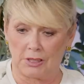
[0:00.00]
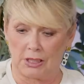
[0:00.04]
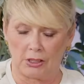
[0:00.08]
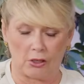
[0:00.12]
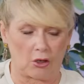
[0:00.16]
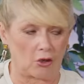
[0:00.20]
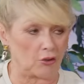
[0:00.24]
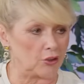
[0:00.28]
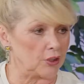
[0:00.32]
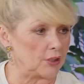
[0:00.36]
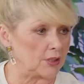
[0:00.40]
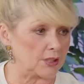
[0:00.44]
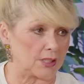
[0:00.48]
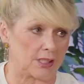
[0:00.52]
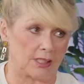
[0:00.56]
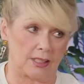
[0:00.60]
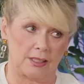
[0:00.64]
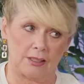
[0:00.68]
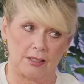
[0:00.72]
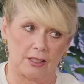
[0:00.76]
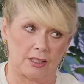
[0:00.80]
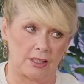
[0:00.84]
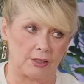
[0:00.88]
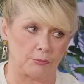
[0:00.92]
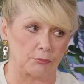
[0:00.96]
Uh,
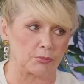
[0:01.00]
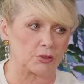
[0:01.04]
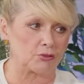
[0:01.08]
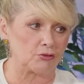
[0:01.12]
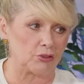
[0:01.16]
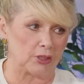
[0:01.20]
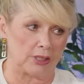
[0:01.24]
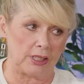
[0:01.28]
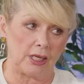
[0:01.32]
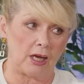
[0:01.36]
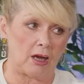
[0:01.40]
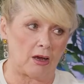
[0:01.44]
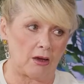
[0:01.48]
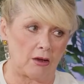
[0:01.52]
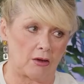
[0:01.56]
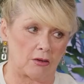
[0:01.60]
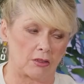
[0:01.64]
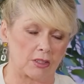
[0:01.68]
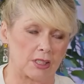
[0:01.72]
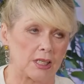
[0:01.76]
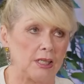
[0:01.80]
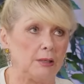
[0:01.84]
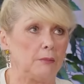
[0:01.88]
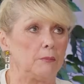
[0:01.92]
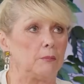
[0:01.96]
honestly, it was really
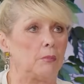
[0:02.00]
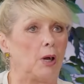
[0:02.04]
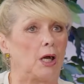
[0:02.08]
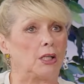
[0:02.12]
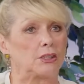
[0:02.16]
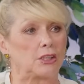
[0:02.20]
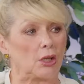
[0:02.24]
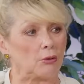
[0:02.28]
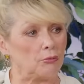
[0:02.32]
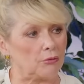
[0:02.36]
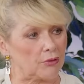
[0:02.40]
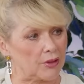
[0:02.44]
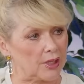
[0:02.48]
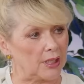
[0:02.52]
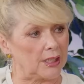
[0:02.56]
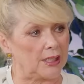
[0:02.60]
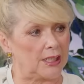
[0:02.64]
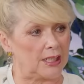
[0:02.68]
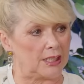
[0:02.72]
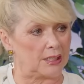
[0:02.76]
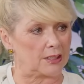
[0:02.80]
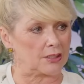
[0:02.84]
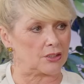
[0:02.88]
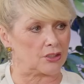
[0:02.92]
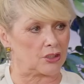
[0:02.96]
hard. But I don't
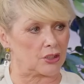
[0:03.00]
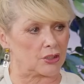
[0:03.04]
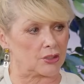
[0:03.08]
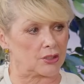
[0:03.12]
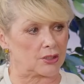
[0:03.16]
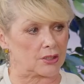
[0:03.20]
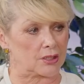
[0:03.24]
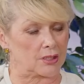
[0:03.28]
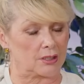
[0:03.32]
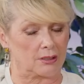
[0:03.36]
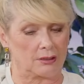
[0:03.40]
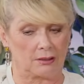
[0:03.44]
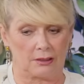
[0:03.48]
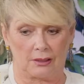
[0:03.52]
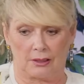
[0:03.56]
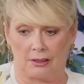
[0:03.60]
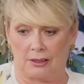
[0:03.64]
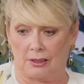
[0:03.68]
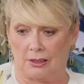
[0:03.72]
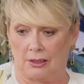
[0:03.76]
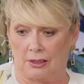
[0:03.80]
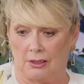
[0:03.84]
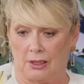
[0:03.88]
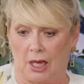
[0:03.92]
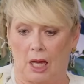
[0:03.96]
think it's just.
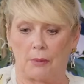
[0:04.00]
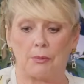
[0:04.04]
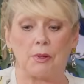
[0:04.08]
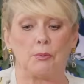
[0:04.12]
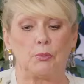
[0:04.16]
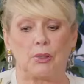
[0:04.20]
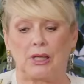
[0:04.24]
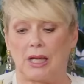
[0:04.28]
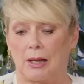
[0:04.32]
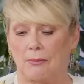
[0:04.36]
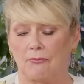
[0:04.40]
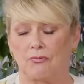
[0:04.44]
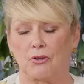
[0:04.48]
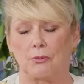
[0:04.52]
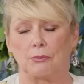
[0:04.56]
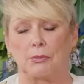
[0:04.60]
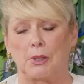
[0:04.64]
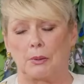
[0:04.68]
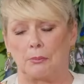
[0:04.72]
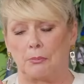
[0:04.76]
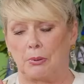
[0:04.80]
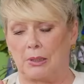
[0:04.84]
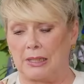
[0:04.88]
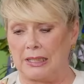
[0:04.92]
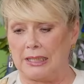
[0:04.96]
I mean, we come from
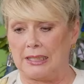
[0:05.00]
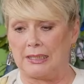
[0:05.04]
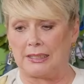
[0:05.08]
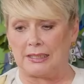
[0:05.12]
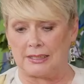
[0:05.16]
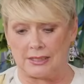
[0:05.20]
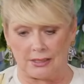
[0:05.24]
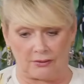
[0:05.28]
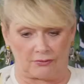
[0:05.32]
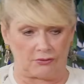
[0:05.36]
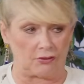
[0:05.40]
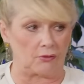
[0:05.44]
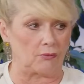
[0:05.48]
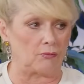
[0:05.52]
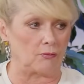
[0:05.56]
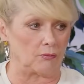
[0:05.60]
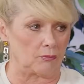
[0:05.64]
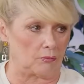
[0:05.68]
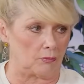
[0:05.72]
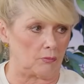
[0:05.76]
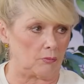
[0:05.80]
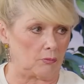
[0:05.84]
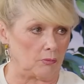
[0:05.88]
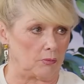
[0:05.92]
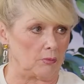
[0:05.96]
completely different,
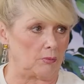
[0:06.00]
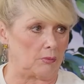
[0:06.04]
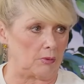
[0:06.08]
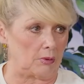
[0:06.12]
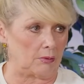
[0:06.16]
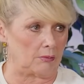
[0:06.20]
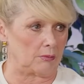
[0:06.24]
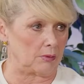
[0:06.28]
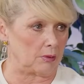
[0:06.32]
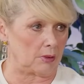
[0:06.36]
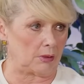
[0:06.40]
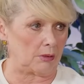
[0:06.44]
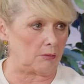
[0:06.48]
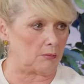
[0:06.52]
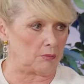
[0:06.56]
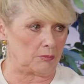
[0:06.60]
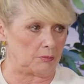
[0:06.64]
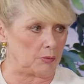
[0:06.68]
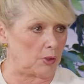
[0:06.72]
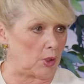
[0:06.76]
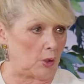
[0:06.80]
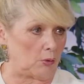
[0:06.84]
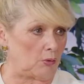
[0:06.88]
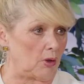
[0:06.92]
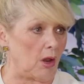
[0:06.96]

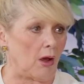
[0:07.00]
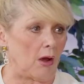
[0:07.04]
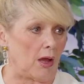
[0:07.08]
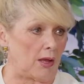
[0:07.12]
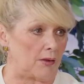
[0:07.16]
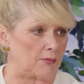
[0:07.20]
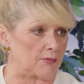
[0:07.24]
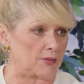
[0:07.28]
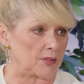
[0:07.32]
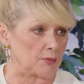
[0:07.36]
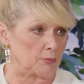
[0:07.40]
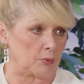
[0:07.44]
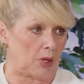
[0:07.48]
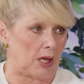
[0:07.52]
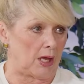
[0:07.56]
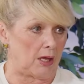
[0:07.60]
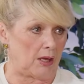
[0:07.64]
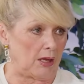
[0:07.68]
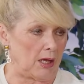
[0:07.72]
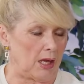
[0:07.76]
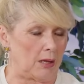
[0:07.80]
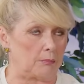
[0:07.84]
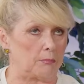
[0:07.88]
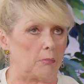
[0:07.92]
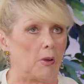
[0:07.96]
you know, lives.
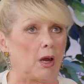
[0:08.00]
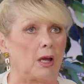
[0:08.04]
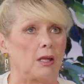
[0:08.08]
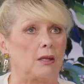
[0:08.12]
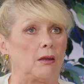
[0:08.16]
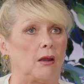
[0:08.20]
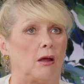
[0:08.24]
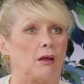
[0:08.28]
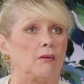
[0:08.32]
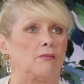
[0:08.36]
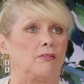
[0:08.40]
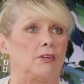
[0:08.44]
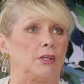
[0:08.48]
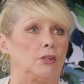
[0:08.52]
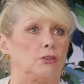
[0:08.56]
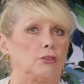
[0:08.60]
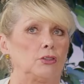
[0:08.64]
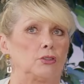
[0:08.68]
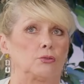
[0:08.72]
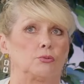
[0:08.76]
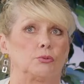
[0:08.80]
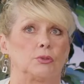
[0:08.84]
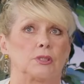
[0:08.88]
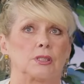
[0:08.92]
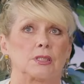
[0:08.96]
Uh, uh, my
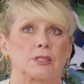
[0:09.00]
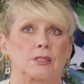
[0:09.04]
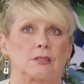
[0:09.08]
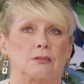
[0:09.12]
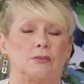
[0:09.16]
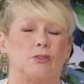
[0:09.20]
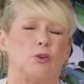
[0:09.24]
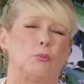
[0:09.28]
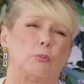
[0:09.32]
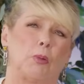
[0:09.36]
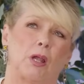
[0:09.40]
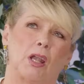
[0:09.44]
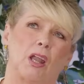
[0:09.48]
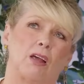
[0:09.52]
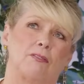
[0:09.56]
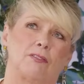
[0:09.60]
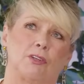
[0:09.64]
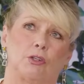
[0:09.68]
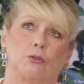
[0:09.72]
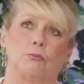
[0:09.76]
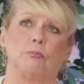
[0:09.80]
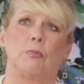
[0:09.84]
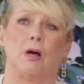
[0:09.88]
livelihood was not my livelihood.